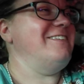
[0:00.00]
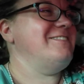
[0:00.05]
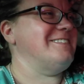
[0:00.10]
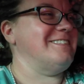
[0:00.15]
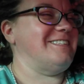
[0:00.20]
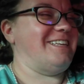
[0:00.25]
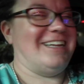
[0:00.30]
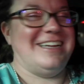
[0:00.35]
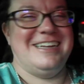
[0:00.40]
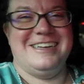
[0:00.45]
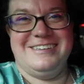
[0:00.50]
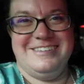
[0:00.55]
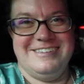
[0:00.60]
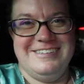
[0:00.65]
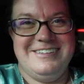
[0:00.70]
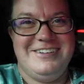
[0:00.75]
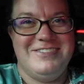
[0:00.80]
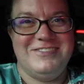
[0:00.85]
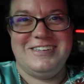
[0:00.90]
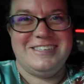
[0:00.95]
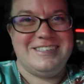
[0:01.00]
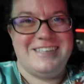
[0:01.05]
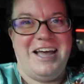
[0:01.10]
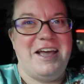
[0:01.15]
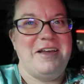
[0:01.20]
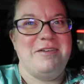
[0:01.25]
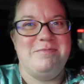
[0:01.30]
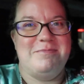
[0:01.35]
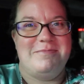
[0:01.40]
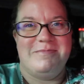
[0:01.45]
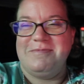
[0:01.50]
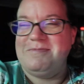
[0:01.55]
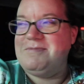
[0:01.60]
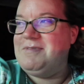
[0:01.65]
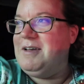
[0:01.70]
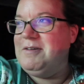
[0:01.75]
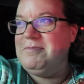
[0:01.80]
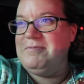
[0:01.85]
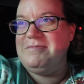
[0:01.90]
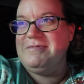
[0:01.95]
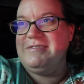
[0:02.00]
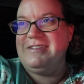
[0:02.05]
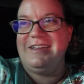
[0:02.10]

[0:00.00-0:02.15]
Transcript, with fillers: I'm just kidding. I'm just, I'm, I'm